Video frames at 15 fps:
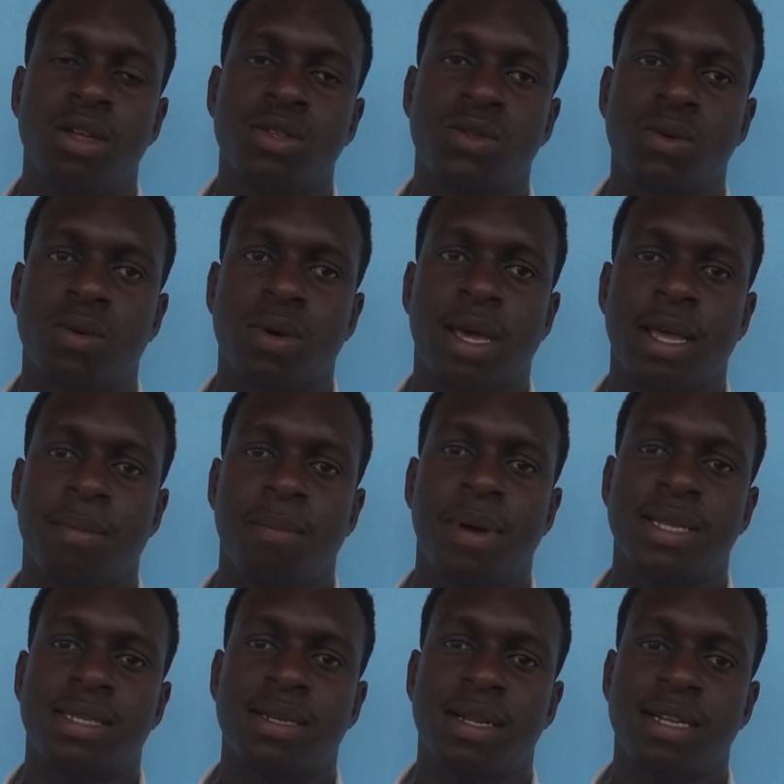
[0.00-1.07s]
to get
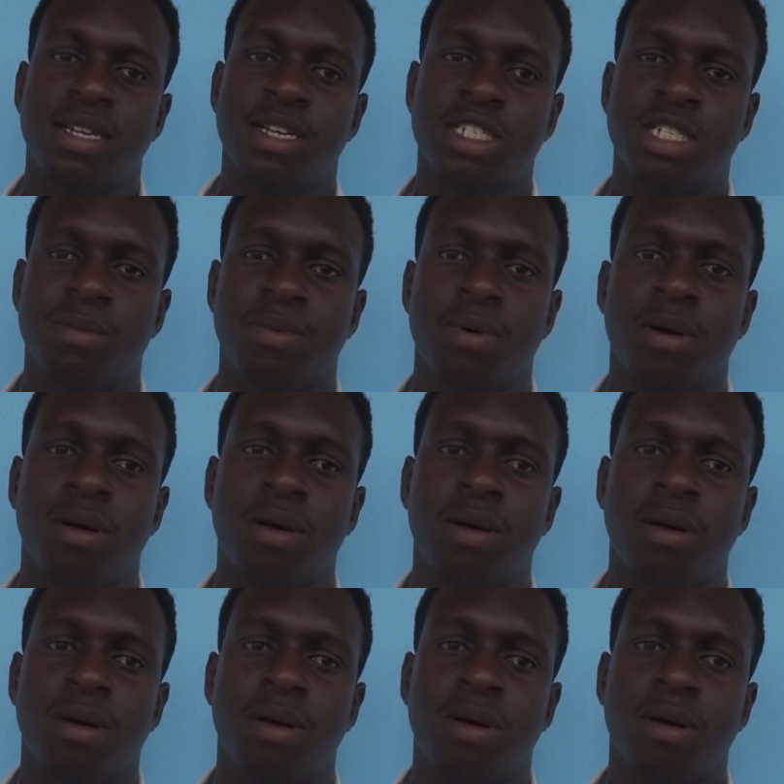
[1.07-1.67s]
better leadership